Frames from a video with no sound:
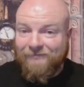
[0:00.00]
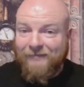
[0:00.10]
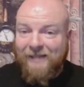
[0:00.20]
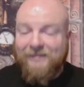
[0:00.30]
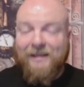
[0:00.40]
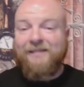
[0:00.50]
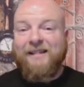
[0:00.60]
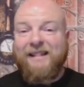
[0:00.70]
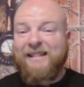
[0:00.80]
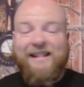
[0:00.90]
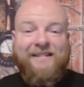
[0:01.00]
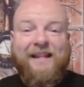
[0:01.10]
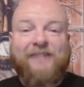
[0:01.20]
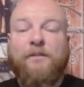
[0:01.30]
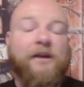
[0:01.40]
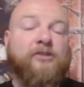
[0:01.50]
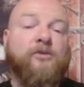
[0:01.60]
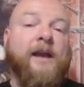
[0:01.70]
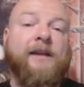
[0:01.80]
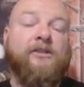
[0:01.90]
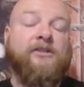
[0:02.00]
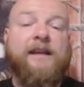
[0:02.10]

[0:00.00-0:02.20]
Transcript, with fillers: Is that that's the best way I can say